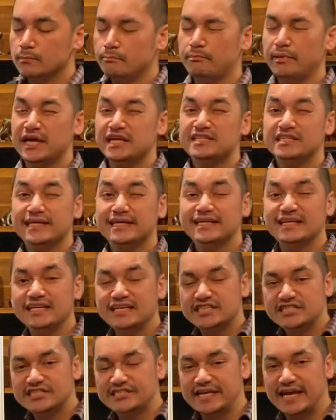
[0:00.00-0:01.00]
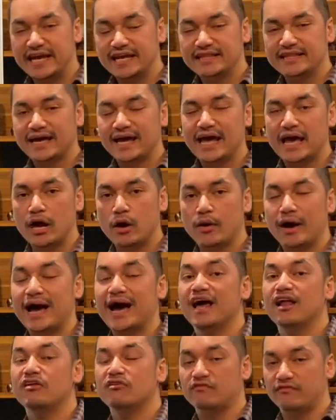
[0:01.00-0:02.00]
basically shake the hell
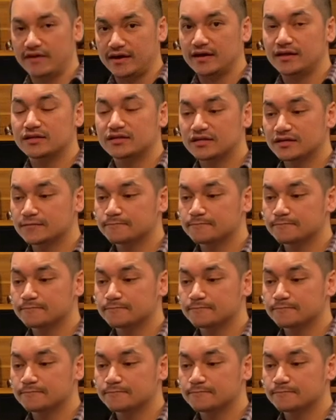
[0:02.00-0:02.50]
out of it